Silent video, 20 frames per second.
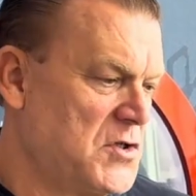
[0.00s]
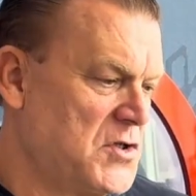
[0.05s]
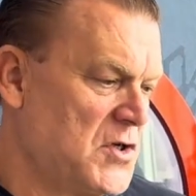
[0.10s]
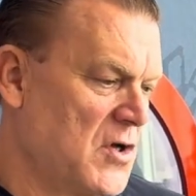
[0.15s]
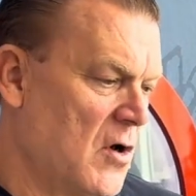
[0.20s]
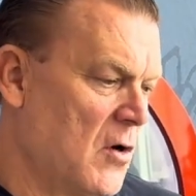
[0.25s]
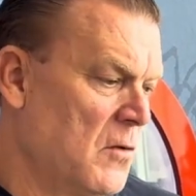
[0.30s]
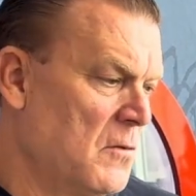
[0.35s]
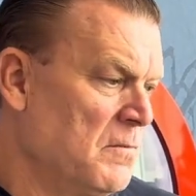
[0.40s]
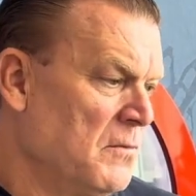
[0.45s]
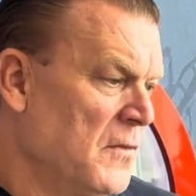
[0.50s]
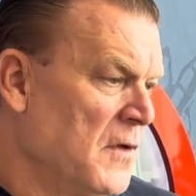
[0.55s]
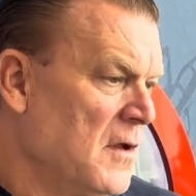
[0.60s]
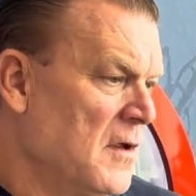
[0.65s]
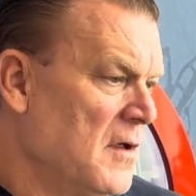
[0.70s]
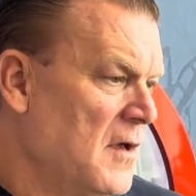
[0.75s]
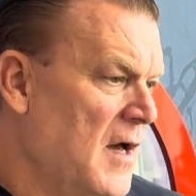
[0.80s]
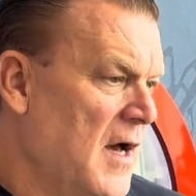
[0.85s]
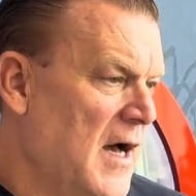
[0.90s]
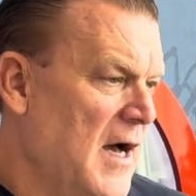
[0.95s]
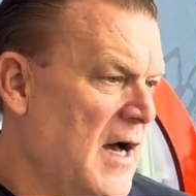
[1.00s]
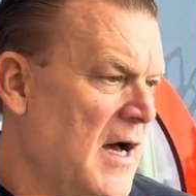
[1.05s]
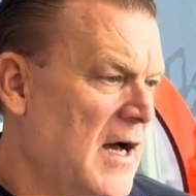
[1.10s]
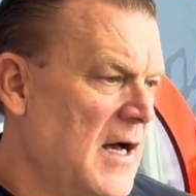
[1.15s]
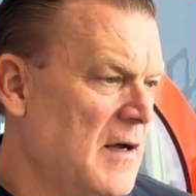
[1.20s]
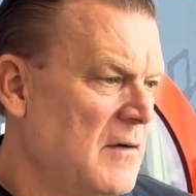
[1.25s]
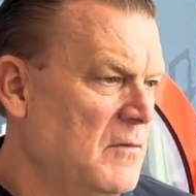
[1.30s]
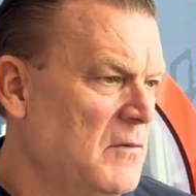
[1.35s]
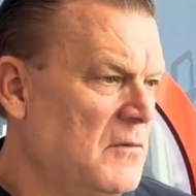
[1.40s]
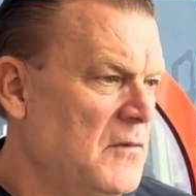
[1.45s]
So,
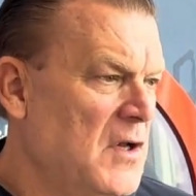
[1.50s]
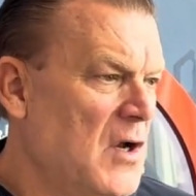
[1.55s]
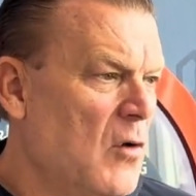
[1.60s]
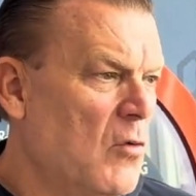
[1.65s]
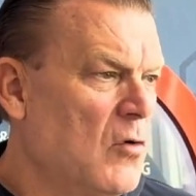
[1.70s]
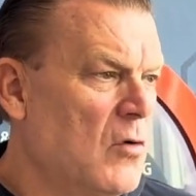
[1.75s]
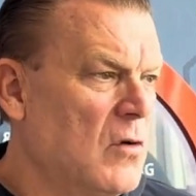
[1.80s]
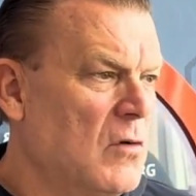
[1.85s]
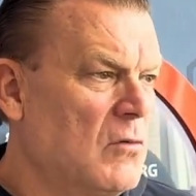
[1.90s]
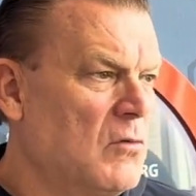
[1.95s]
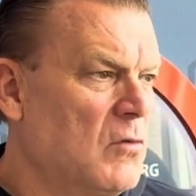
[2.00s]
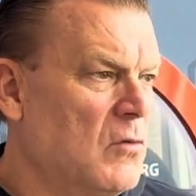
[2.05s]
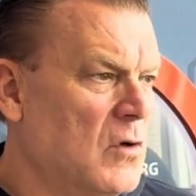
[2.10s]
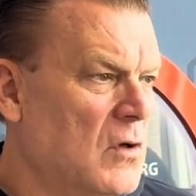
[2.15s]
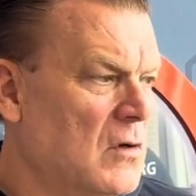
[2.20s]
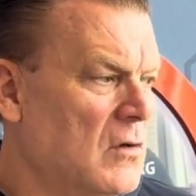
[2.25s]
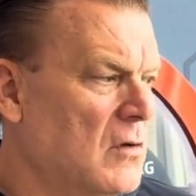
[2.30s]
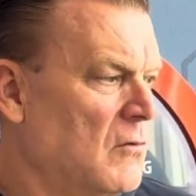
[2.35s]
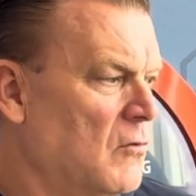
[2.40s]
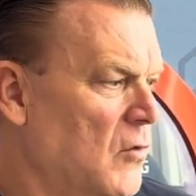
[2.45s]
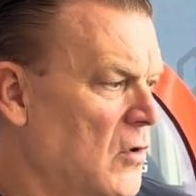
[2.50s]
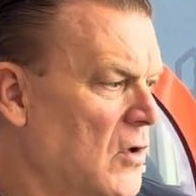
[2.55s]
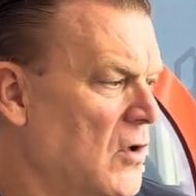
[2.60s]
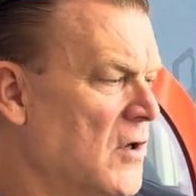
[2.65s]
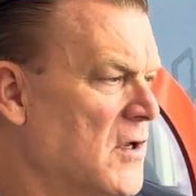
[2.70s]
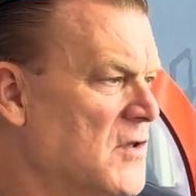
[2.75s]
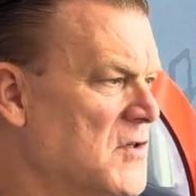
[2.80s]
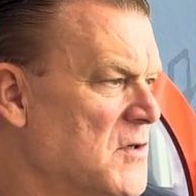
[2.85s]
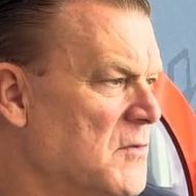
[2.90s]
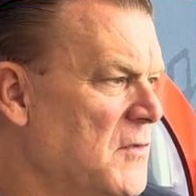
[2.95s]
we'll
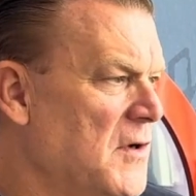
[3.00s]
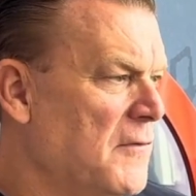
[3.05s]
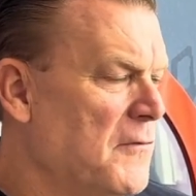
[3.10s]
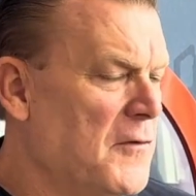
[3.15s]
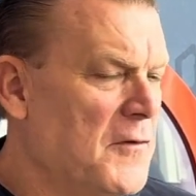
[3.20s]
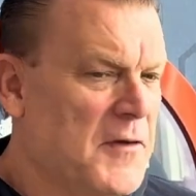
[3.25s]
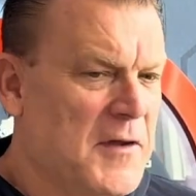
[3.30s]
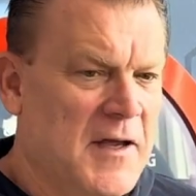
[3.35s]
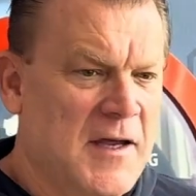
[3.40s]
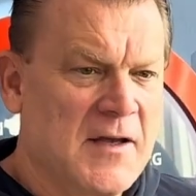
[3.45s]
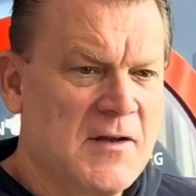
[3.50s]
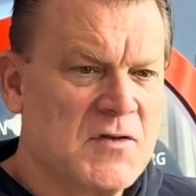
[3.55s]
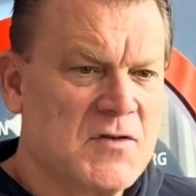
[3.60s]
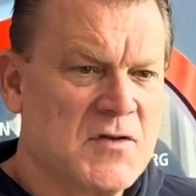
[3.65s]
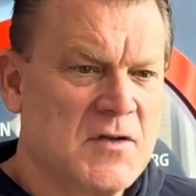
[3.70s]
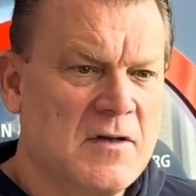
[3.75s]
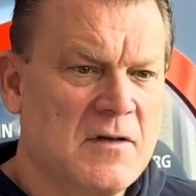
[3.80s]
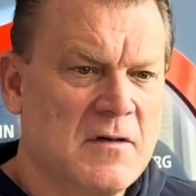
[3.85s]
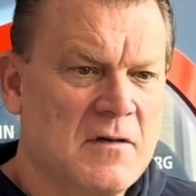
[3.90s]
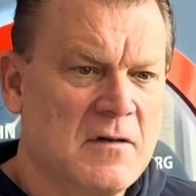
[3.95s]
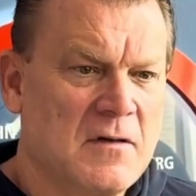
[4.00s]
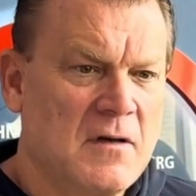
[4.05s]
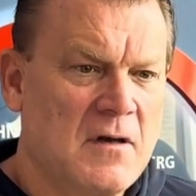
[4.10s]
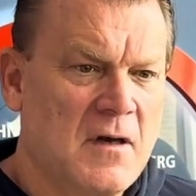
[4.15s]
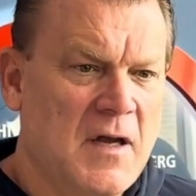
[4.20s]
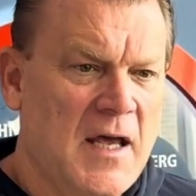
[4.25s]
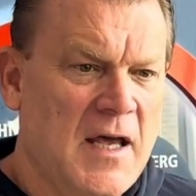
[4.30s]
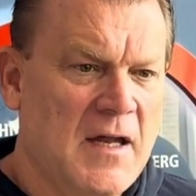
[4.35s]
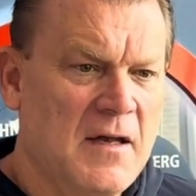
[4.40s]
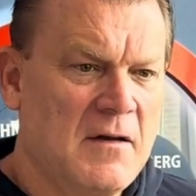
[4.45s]
look at some different things
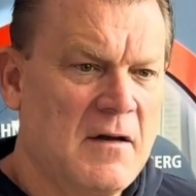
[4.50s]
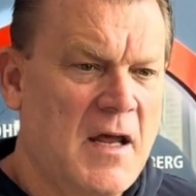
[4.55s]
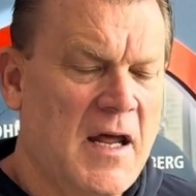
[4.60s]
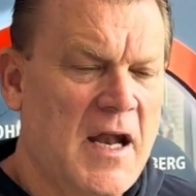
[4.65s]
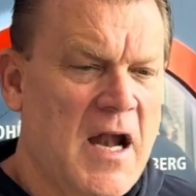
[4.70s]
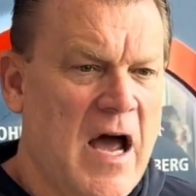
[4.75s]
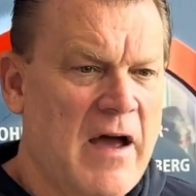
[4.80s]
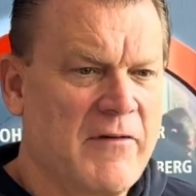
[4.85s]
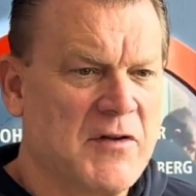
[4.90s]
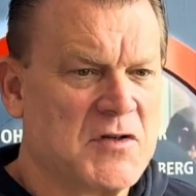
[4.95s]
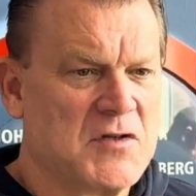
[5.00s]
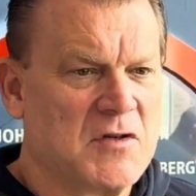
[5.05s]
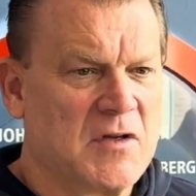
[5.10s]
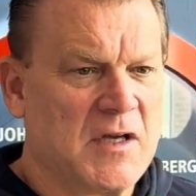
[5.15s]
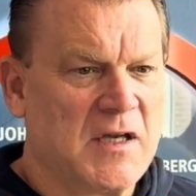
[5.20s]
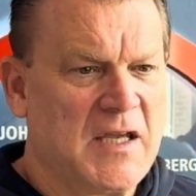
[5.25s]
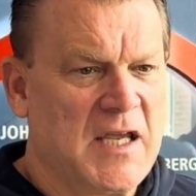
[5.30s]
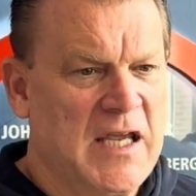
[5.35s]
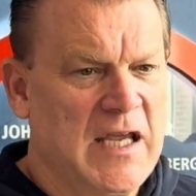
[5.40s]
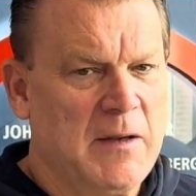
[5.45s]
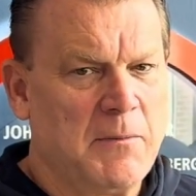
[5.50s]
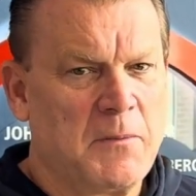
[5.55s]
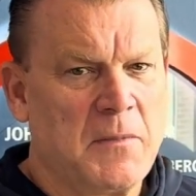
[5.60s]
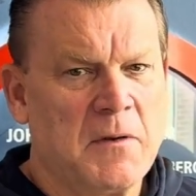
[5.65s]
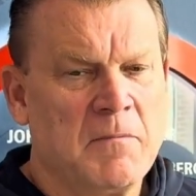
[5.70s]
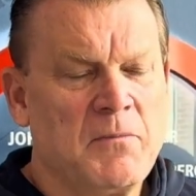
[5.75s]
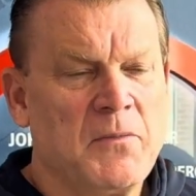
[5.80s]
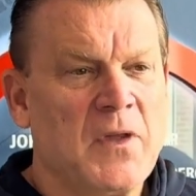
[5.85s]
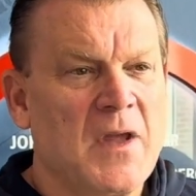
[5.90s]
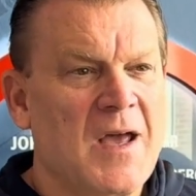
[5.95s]
and obviously keep
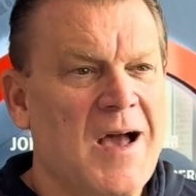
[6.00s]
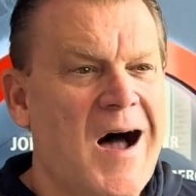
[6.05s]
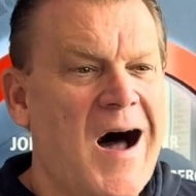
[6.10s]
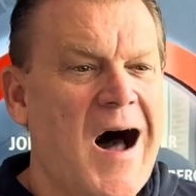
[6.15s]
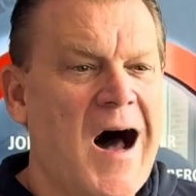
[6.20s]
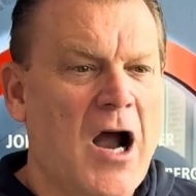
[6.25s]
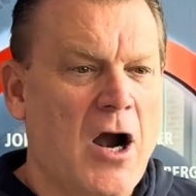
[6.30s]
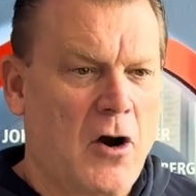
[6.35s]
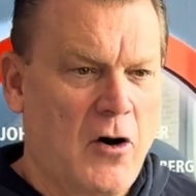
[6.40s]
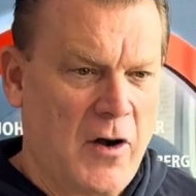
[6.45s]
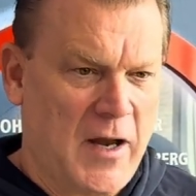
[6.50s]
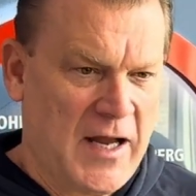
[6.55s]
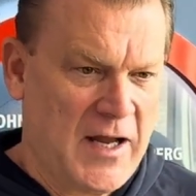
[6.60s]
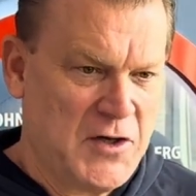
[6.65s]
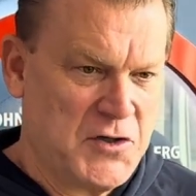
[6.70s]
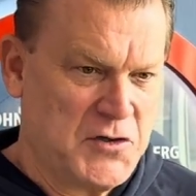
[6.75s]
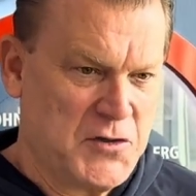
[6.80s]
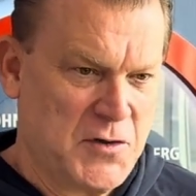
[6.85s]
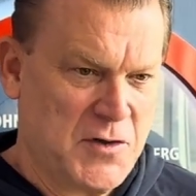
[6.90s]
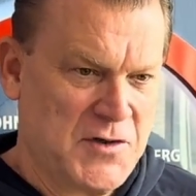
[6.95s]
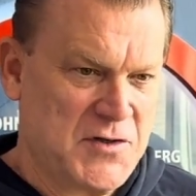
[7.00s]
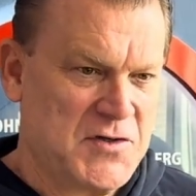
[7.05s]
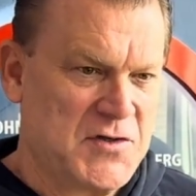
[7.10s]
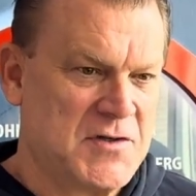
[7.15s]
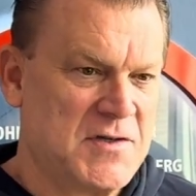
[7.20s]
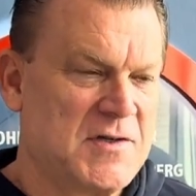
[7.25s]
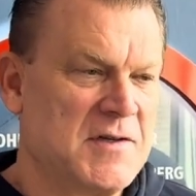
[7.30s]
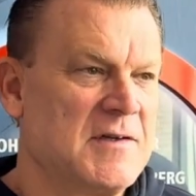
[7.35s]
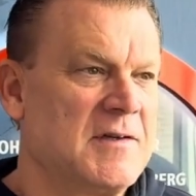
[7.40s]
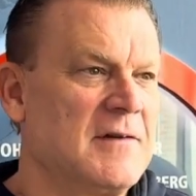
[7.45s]
our
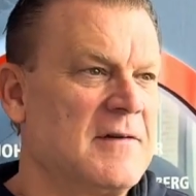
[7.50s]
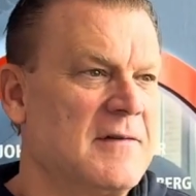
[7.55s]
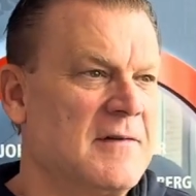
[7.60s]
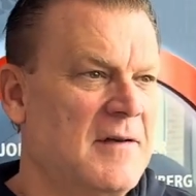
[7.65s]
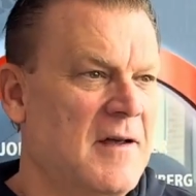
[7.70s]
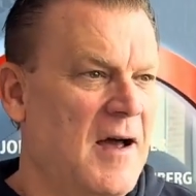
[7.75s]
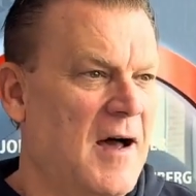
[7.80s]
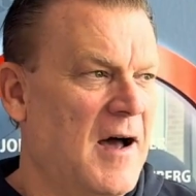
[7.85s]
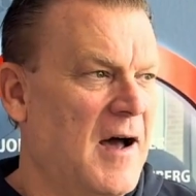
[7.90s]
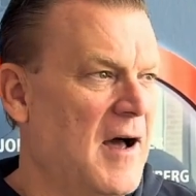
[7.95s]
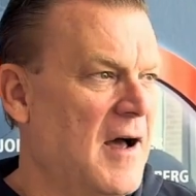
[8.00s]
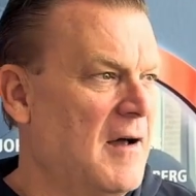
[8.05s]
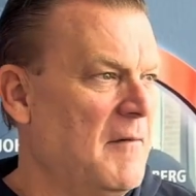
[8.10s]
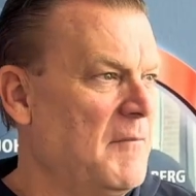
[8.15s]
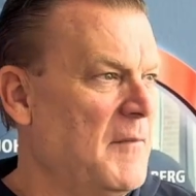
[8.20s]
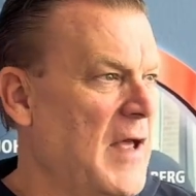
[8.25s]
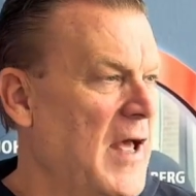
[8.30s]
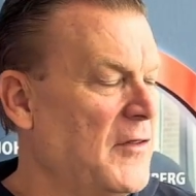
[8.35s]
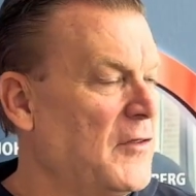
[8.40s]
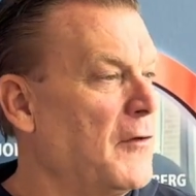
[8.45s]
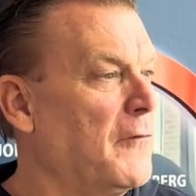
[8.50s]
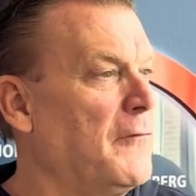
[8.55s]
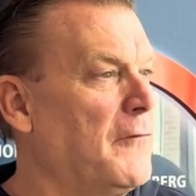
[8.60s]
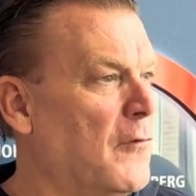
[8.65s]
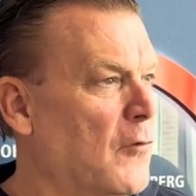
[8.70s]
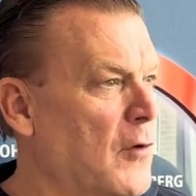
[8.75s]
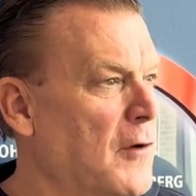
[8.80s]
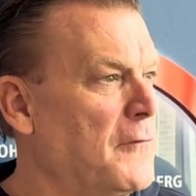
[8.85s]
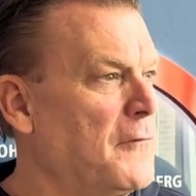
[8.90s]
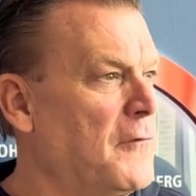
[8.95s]
interest at the
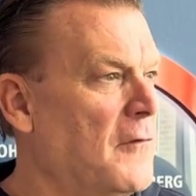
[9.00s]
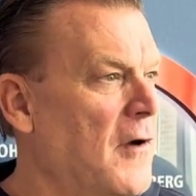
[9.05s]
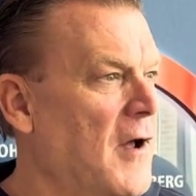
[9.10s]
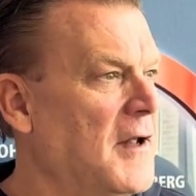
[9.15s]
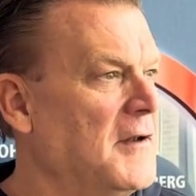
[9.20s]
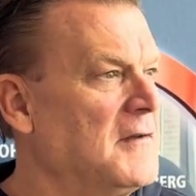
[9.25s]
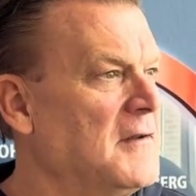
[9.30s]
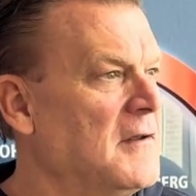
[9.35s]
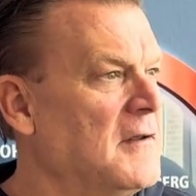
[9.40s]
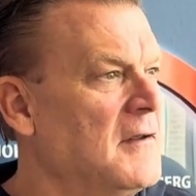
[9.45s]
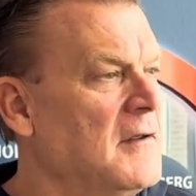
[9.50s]
forefront.